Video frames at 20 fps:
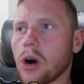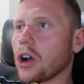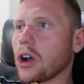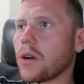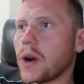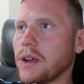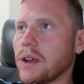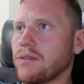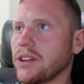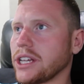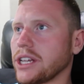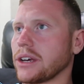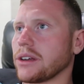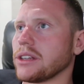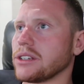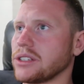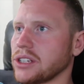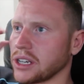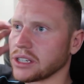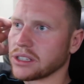What a great
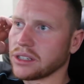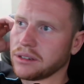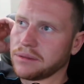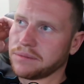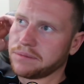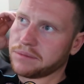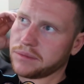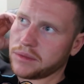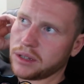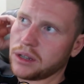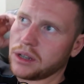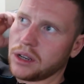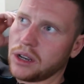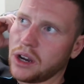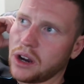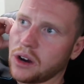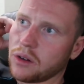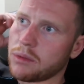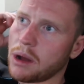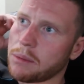video this is.
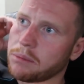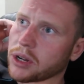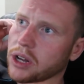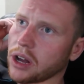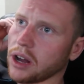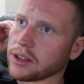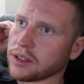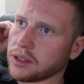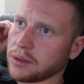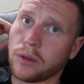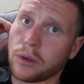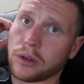Remember guys,